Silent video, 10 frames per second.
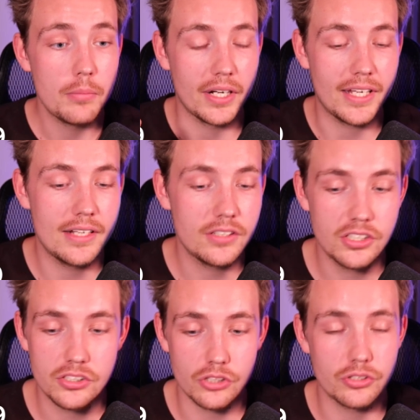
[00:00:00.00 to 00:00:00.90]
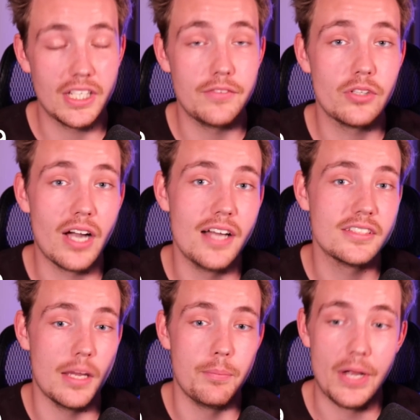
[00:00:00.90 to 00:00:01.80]
But again, this is just to give you guys
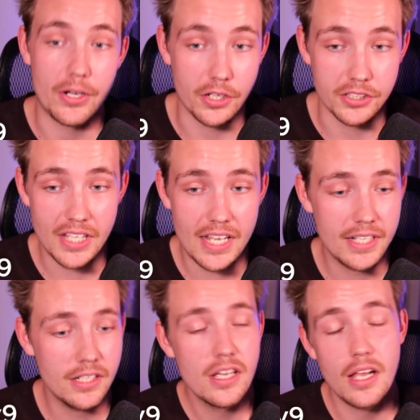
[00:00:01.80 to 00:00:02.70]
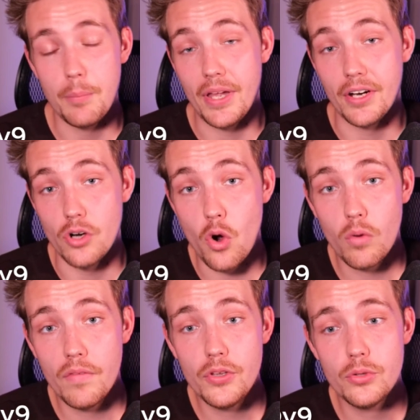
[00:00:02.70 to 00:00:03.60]
a better understanding, a better
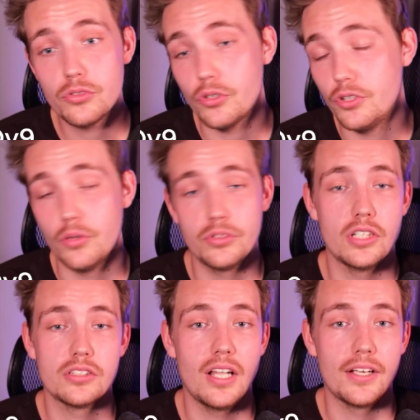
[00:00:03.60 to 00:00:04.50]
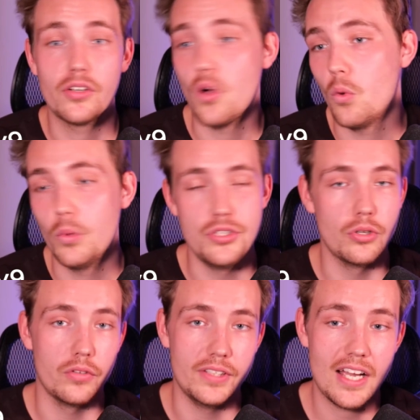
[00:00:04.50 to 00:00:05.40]
overview. So you don't just like go with
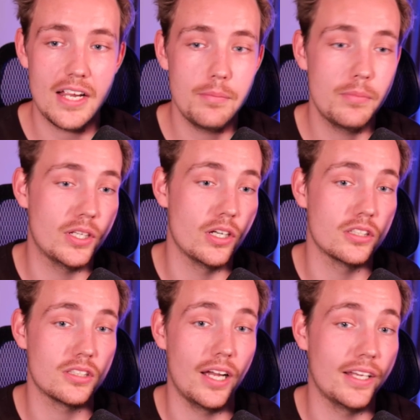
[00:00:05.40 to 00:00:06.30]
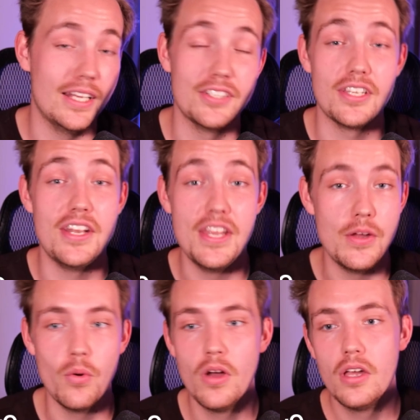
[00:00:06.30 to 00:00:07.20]
YOLOv9 because like it is the
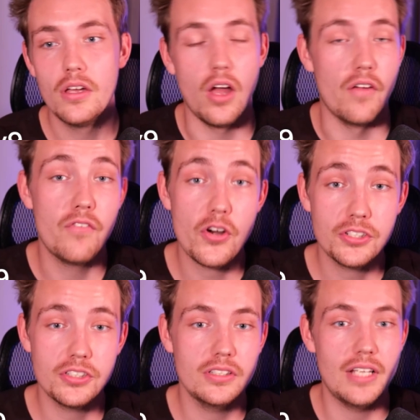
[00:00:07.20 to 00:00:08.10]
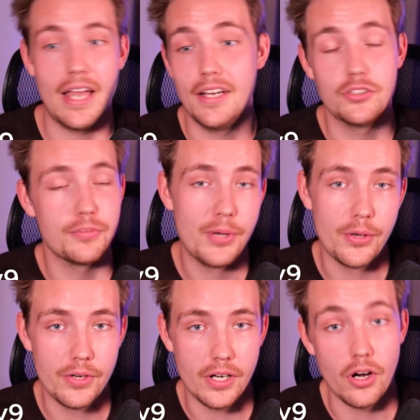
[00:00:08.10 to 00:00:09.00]
new uh, version and is
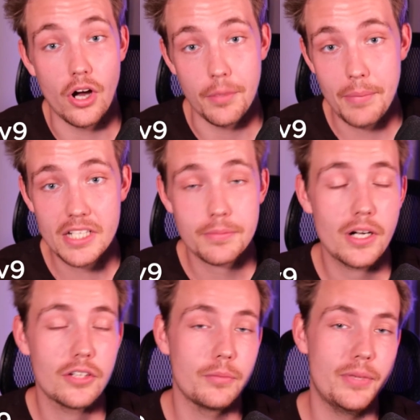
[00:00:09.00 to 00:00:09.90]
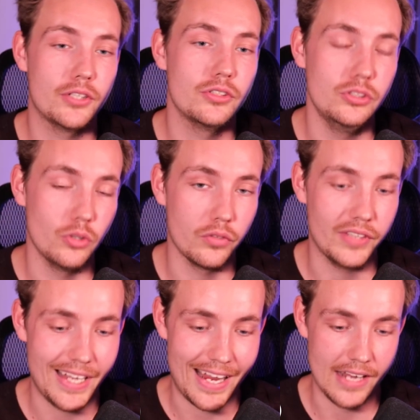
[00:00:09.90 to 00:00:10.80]
superior on the benchmarks compared to
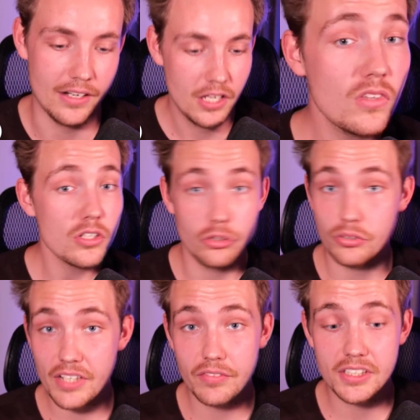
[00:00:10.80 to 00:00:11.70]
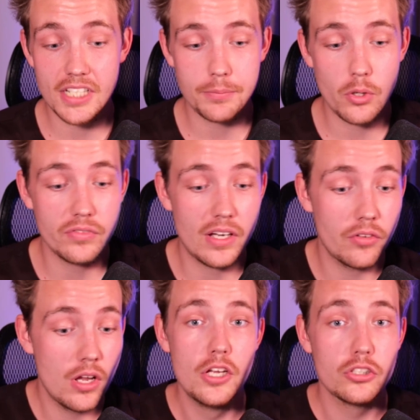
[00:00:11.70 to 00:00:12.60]
YOLOv8. So definitely test both now.
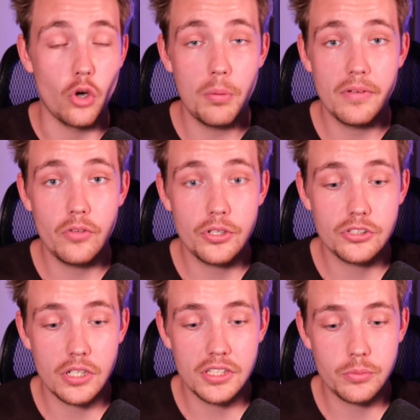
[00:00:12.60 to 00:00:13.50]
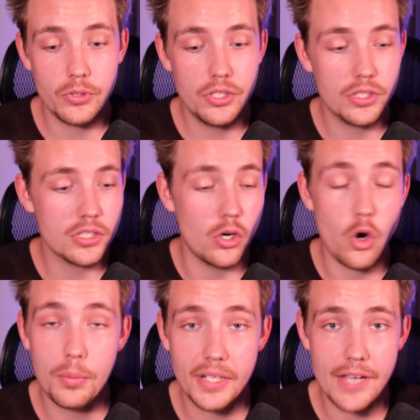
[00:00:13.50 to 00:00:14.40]
So I hope you have learned a ton this video here. I
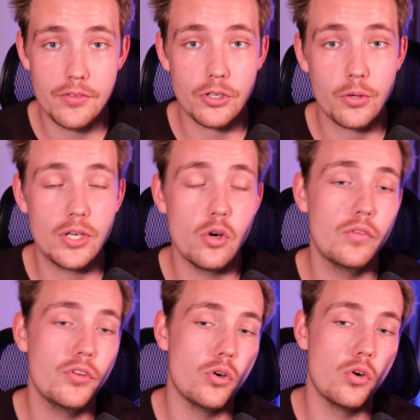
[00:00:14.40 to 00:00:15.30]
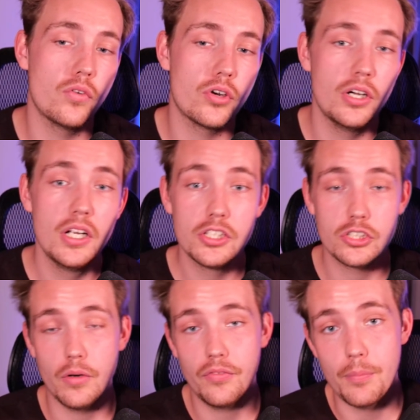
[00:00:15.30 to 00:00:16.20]
hope it gave you a quick overview over
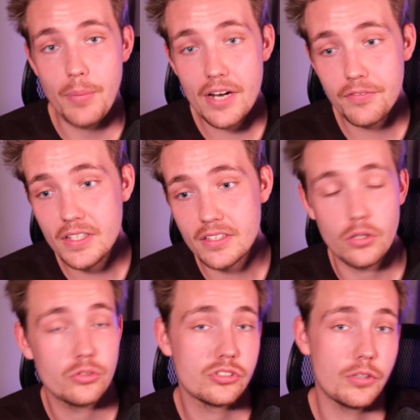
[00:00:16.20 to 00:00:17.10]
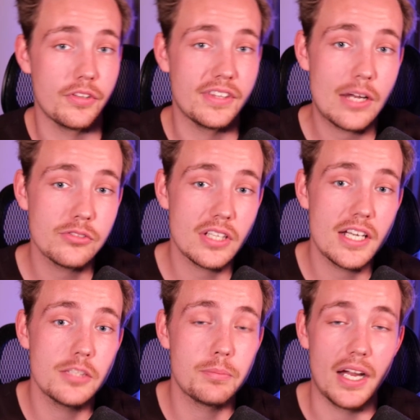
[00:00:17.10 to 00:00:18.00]
some of the benefits and also some of the
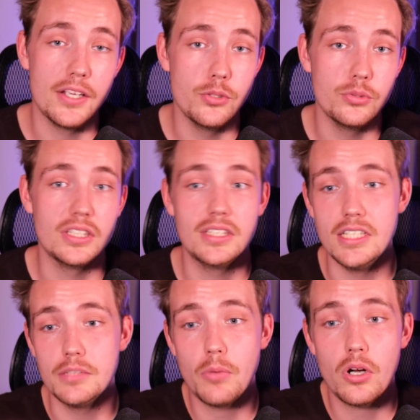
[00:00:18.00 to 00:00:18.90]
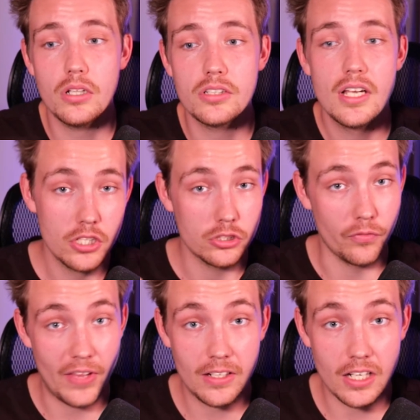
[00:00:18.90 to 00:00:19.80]
downsides by using these models. So
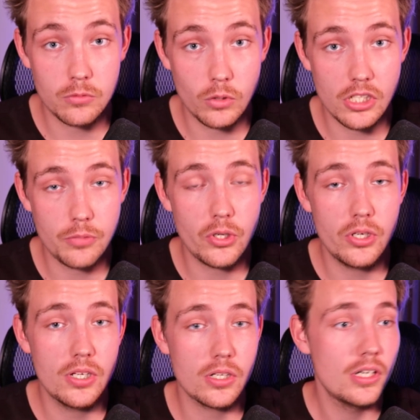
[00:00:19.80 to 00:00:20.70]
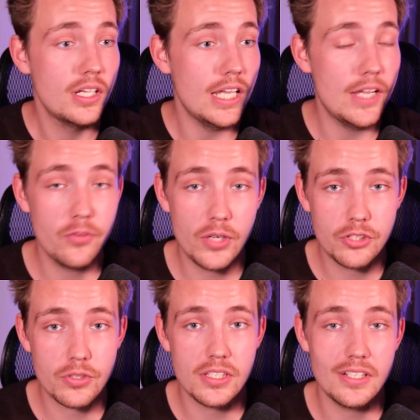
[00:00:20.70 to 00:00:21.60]
thank you guys for watching this video here. If you're
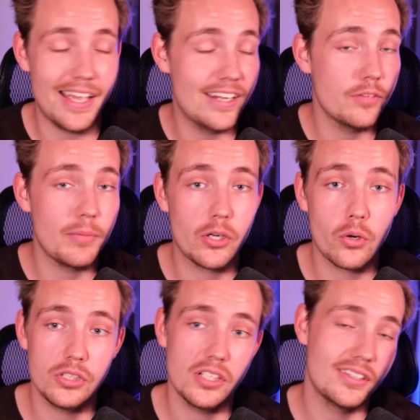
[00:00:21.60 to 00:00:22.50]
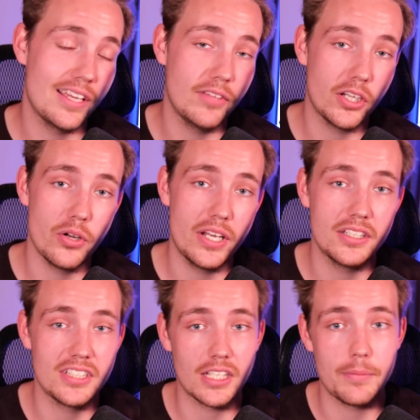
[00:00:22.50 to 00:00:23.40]
interested in any of my courses, definitely go in and
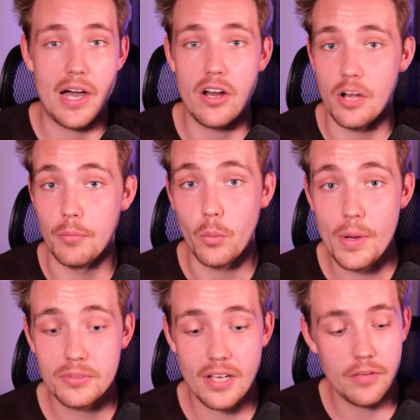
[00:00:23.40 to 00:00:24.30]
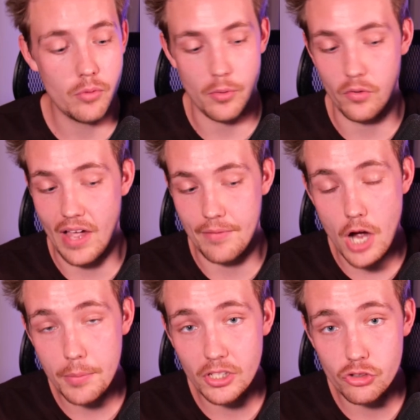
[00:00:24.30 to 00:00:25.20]
check them out on my website. We both have
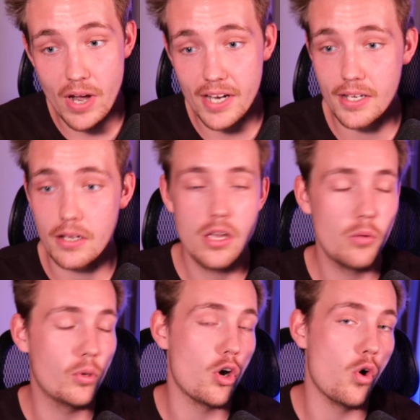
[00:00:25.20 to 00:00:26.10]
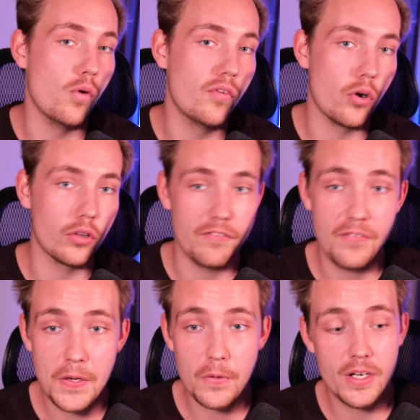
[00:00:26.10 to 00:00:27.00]
object tracking. We go over all the
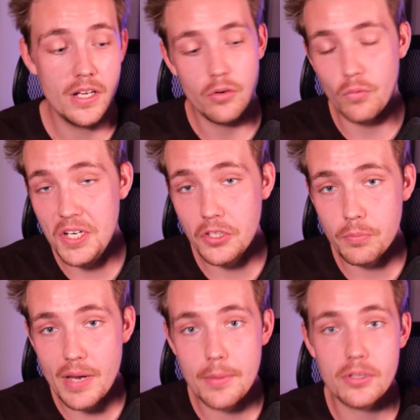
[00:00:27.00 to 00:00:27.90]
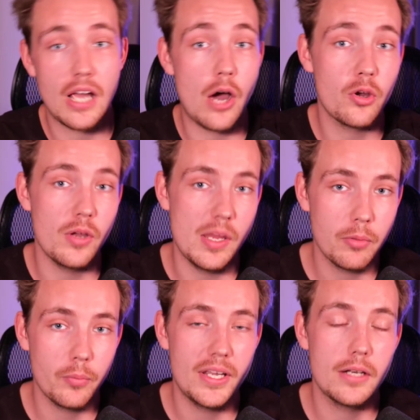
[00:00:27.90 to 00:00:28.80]
theory, research papers, how you can
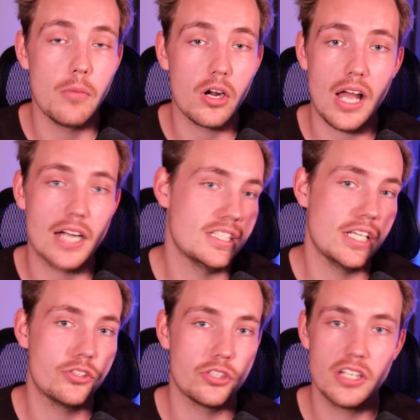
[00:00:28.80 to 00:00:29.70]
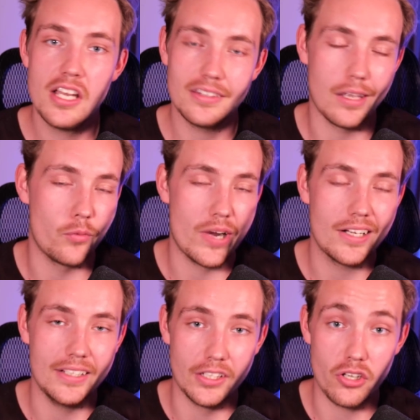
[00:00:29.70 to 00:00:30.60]
implement model architectures
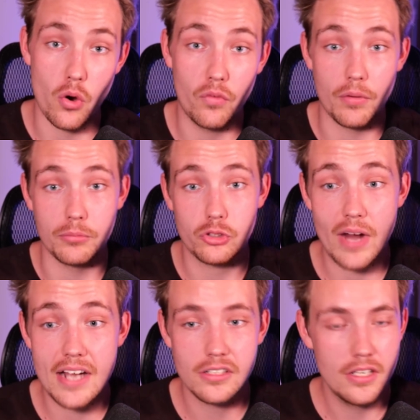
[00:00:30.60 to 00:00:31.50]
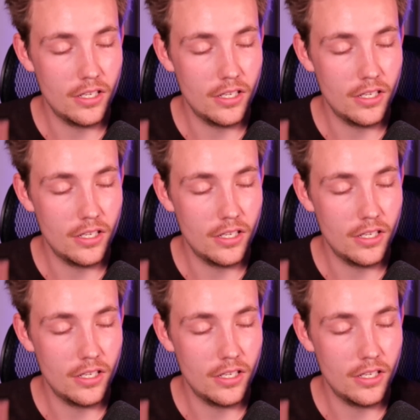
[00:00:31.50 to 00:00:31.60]
directly in code from scratch.